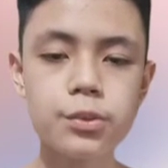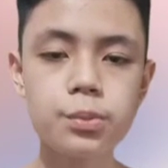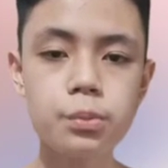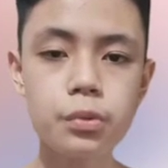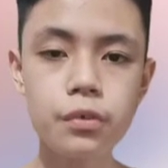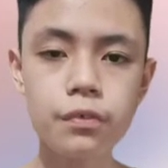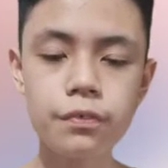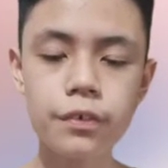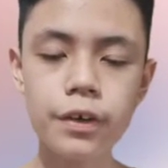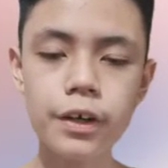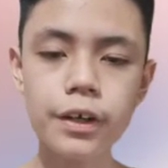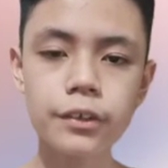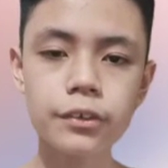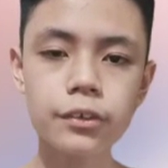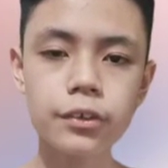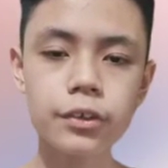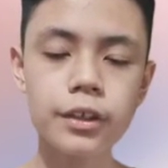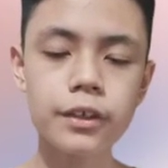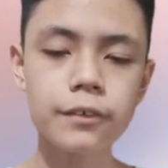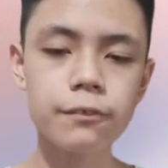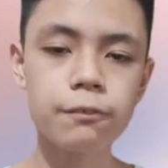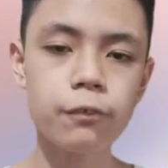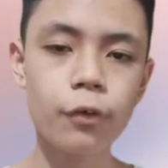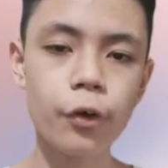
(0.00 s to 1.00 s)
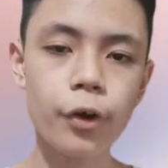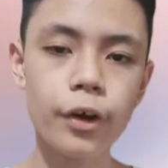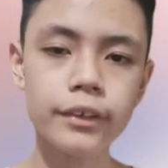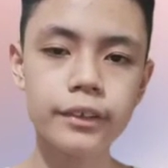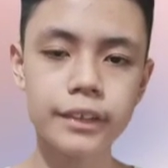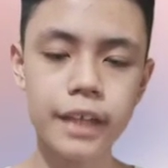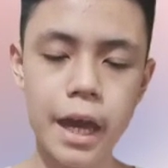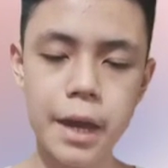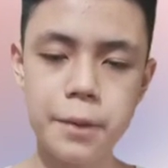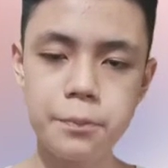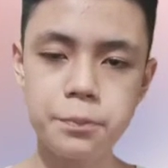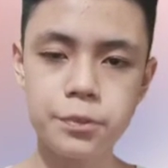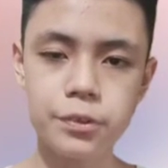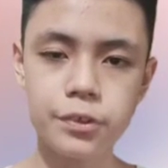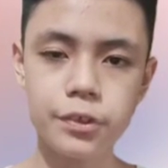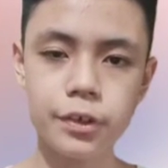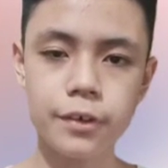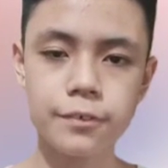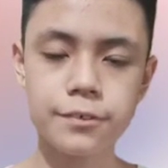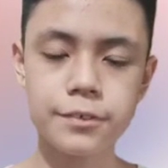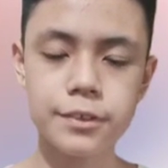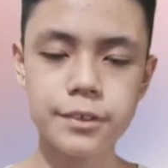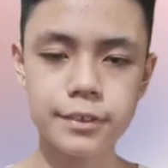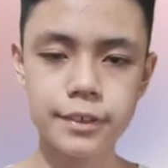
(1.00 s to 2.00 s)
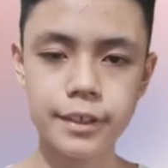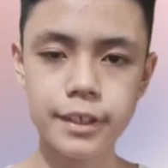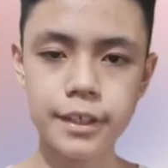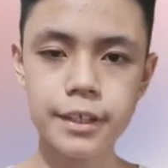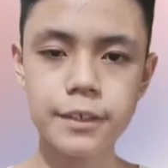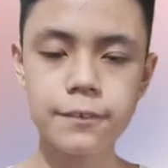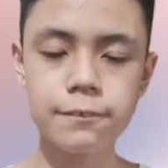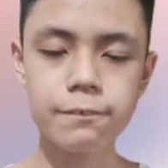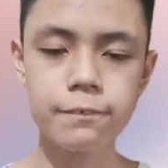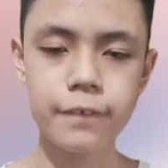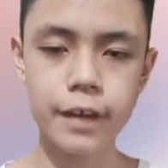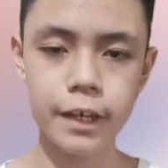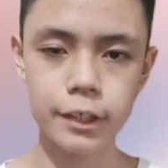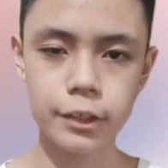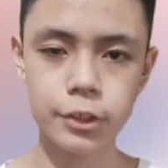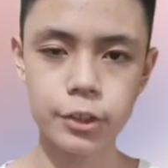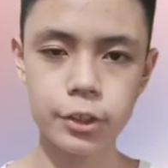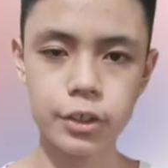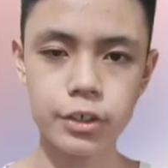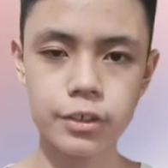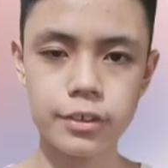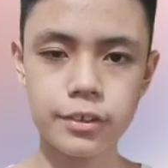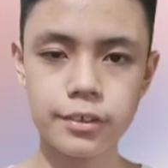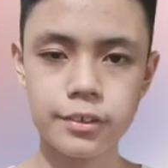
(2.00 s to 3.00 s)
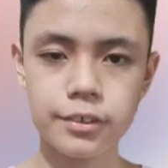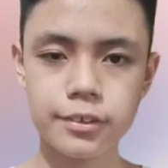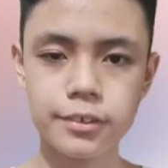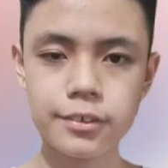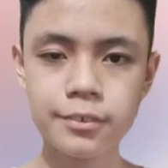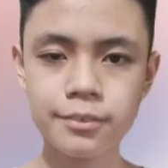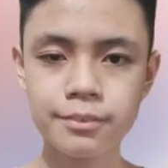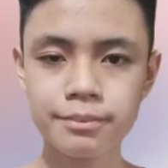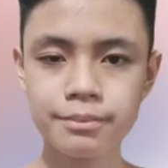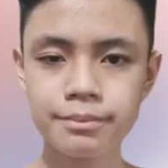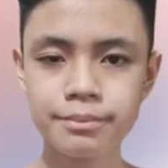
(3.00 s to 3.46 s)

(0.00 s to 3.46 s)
move on to the 4 types of skin infections.